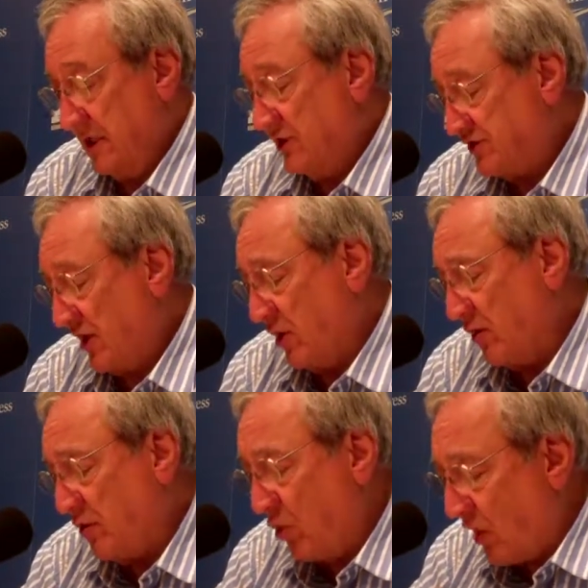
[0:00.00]

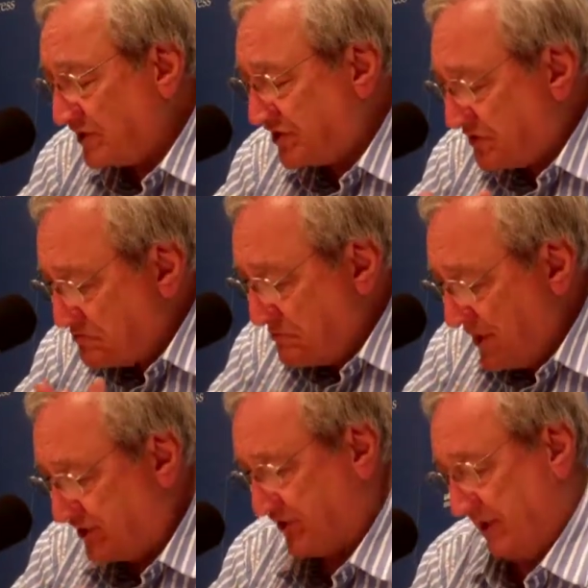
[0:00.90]
So what's
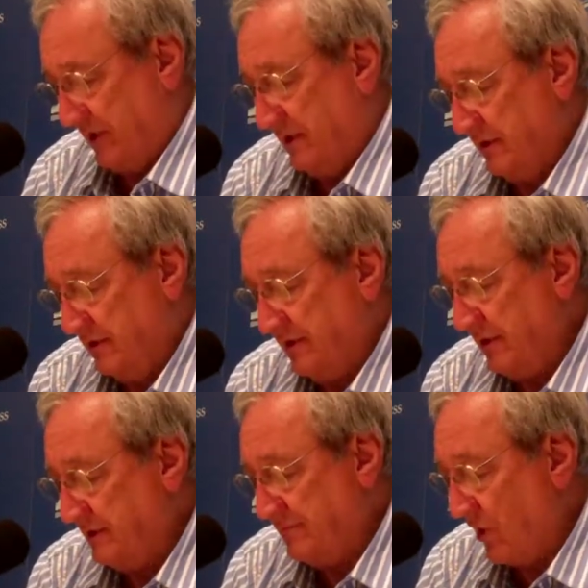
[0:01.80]
missing
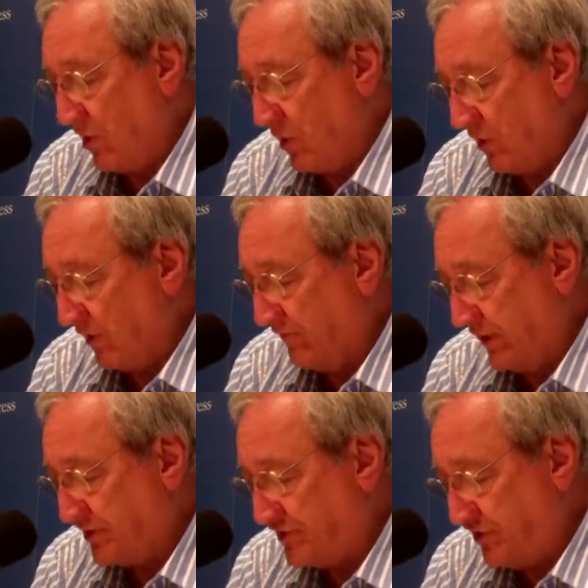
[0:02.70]
in all of
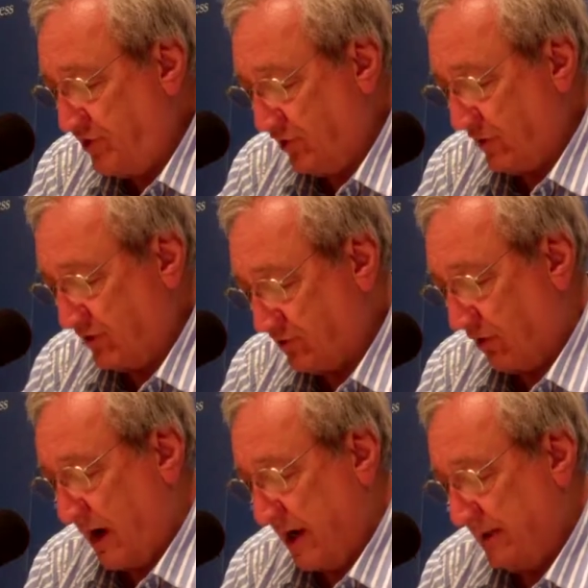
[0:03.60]
this hue and
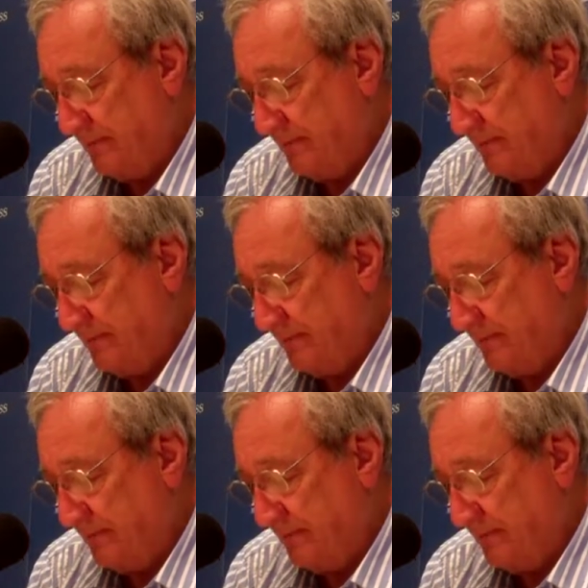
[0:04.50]
cry?